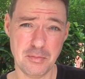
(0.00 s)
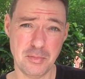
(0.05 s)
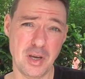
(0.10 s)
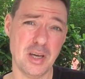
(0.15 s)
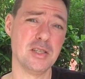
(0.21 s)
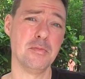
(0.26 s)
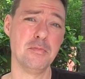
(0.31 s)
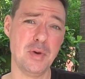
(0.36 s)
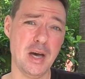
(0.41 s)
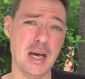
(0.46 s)
as
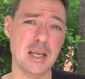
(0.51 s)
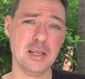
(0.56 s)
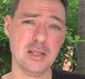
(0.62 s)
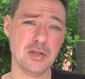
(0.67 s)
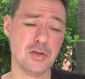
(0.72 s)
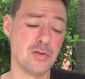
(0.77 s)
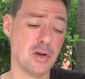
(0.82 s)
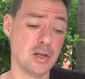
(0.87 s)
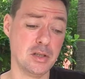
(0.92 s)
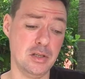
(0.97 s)
a bad
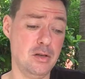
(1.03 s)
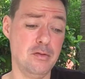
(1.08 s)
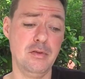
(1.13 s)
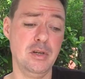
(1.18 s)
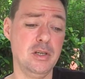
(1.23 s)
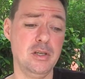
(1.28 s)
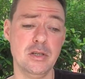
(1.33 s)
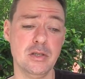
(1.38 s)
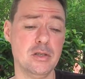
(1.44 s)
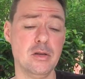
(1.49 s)
instructor, you
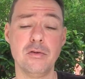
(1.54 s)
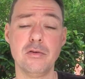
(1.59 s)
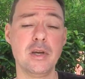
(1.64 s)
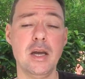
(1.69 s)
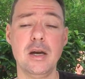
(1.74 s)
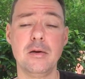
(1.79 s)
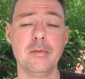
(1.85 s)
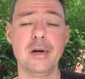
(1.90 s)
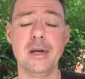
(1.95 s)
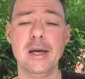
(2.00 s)
really just don't
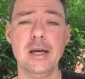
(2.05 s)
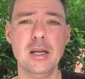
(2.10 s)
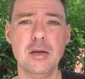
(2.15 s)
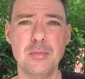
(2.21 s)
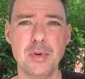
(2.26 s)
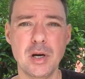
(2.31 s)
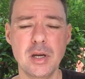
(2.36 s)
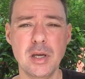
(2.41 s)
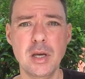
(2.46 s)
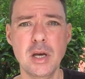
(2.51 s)
care about
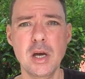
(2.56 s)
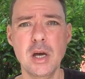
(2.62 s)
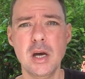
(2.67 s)
anybody,